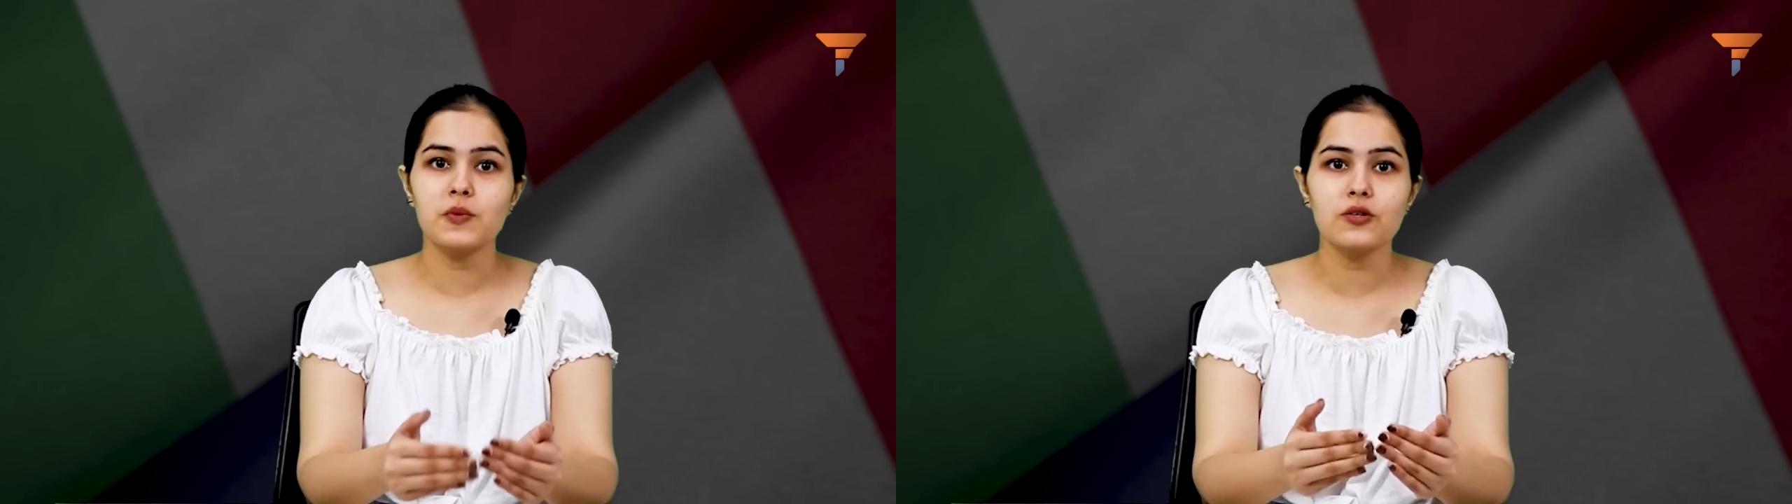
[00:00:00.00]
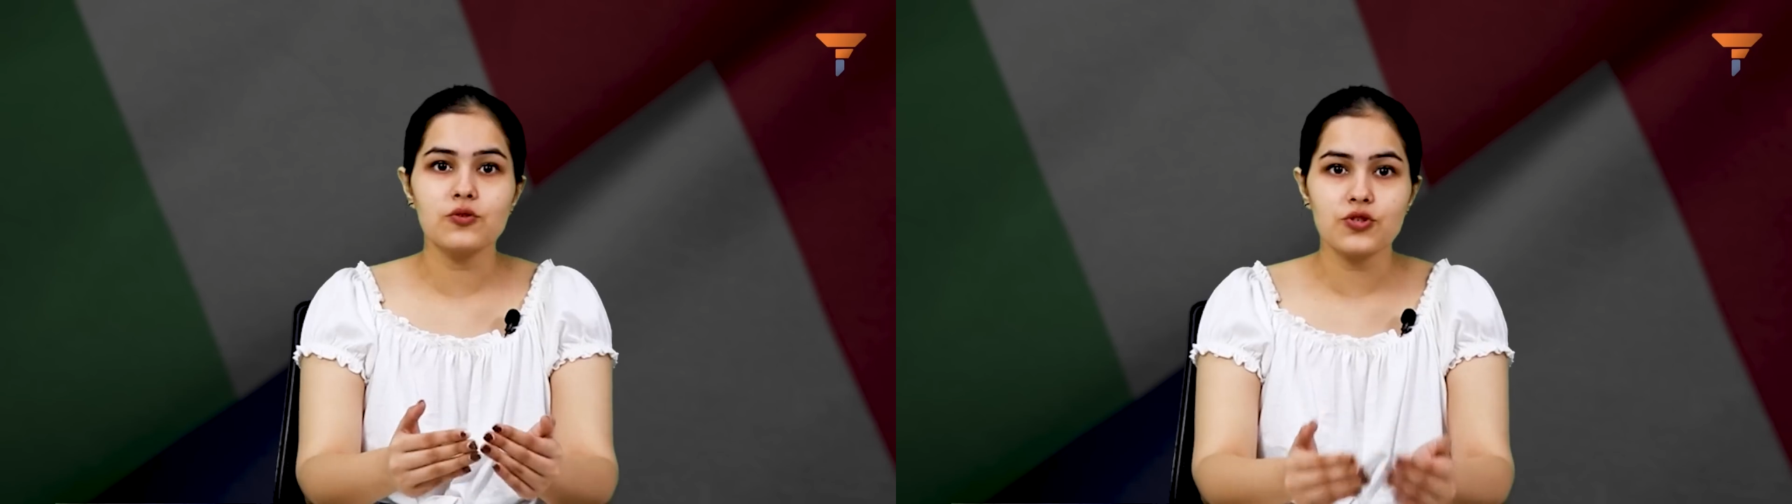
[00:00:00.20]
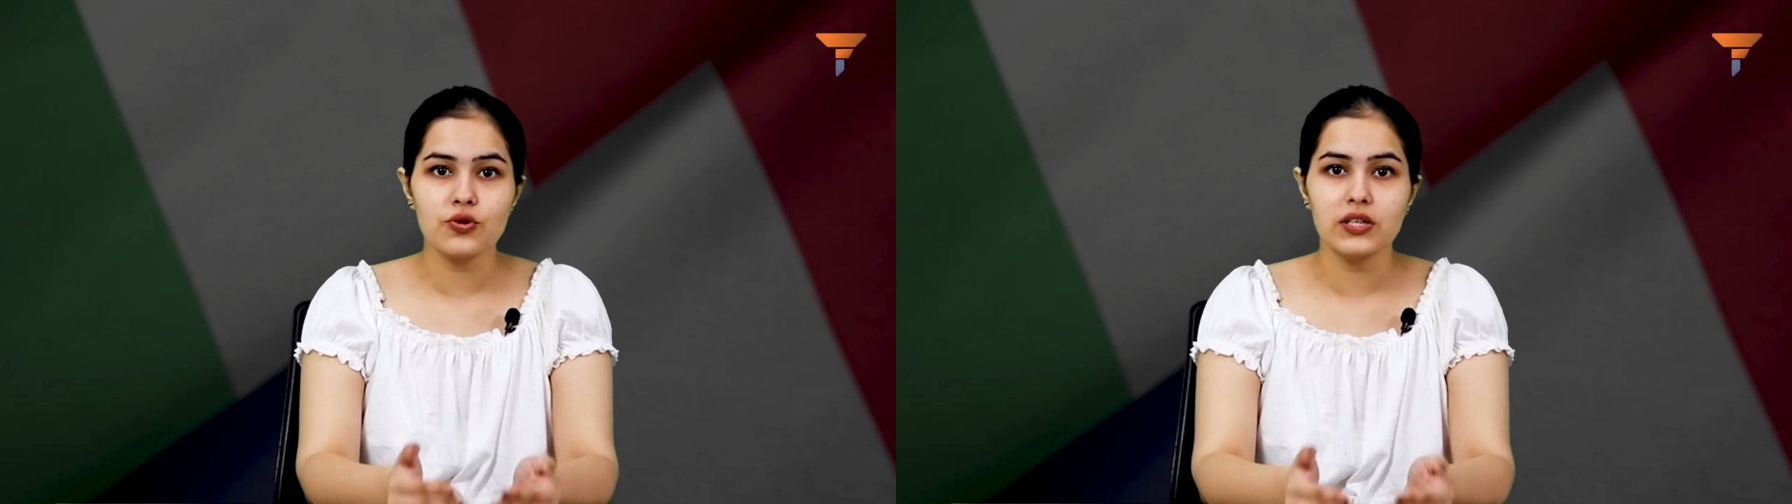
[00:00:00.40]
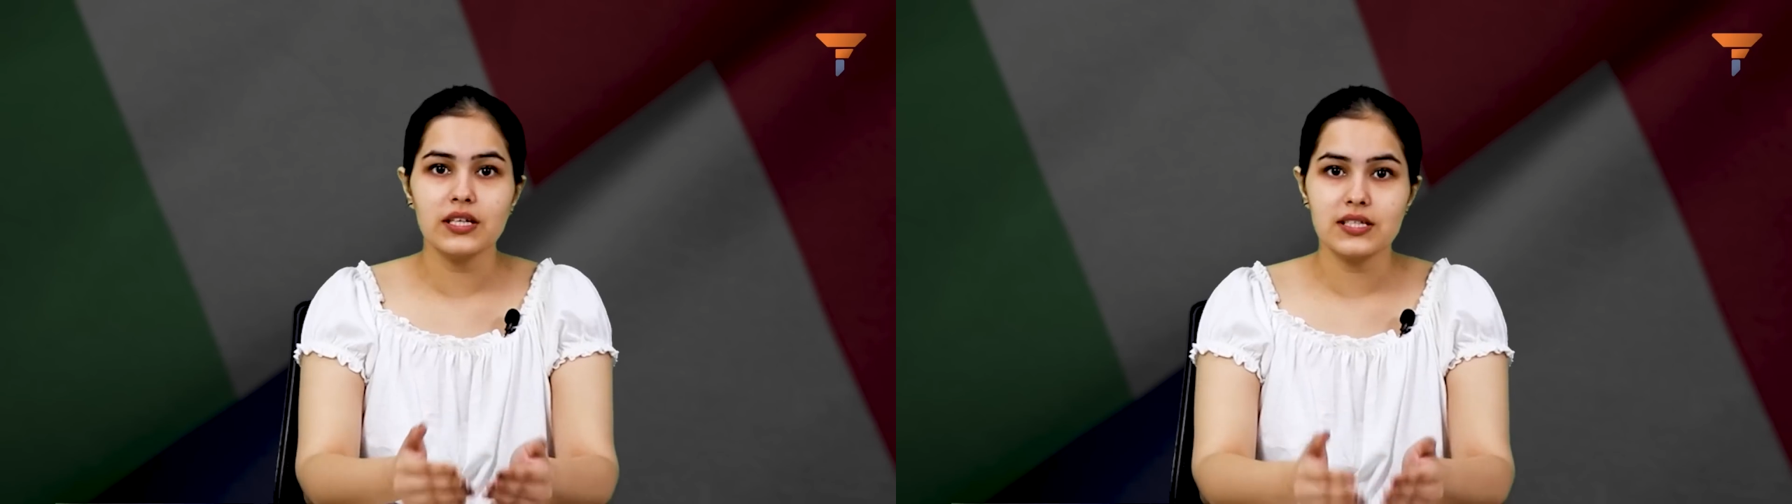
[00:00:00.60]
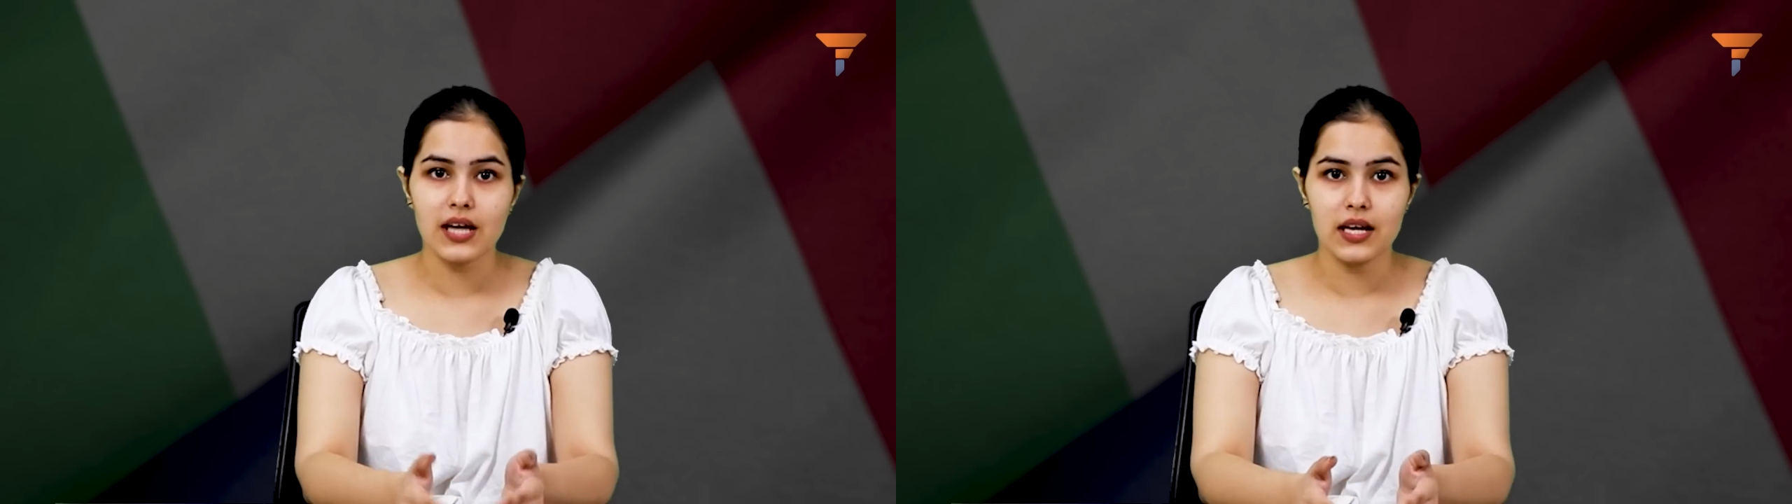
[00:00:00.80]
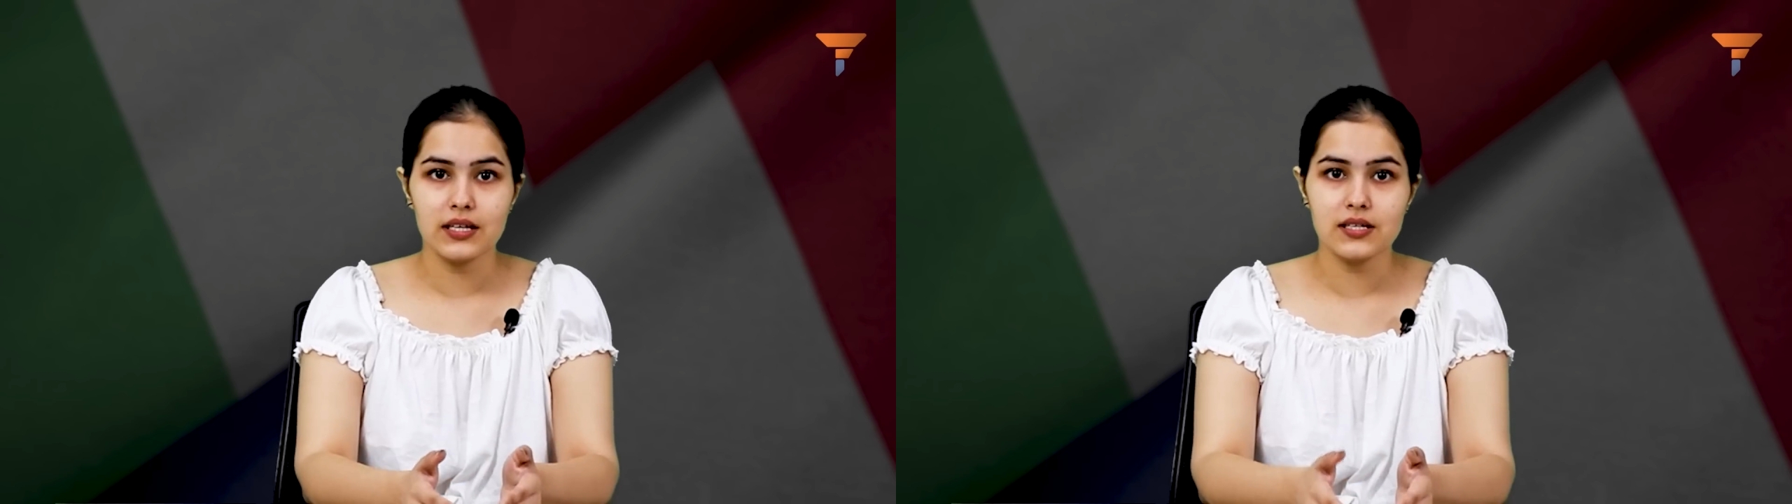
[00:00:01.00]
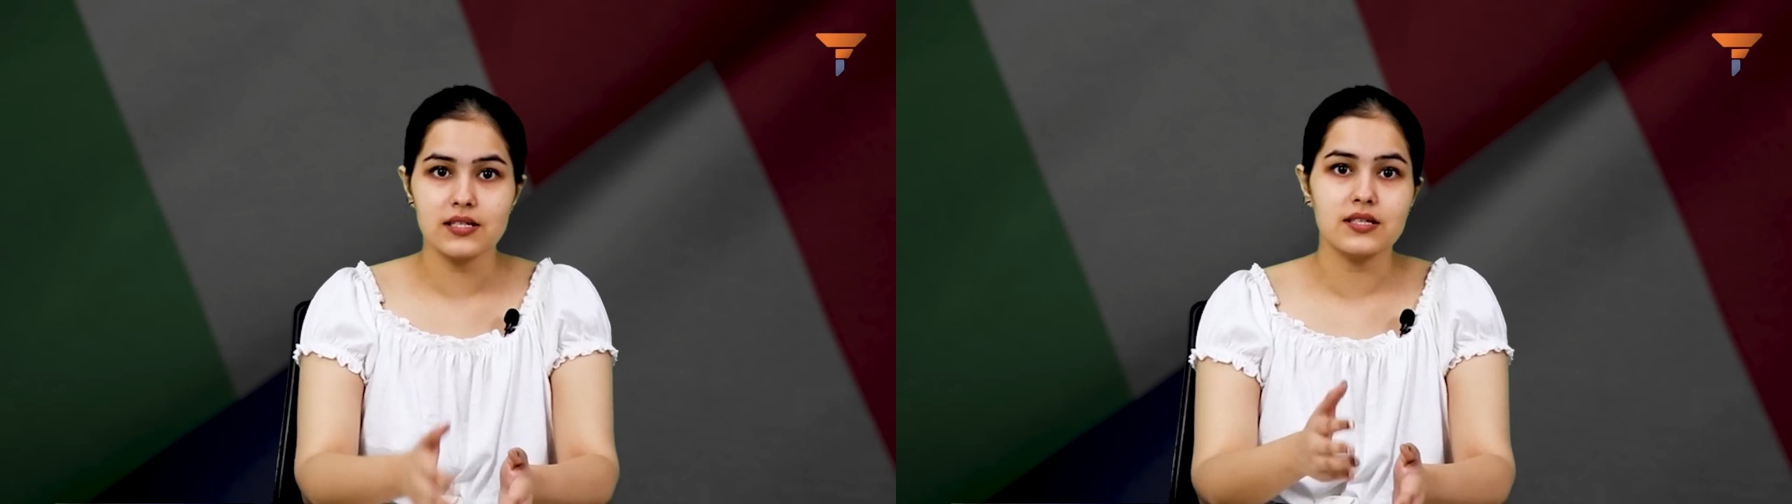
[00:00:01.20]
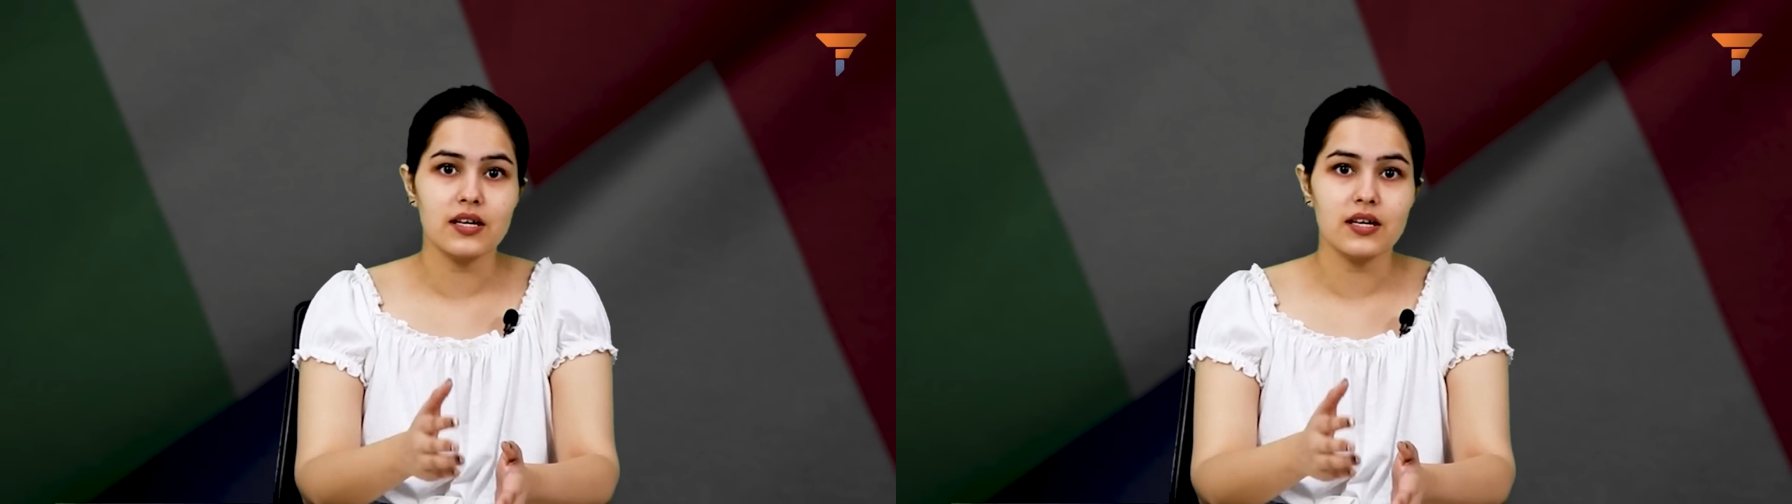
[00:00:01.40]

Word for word: be to show the Italians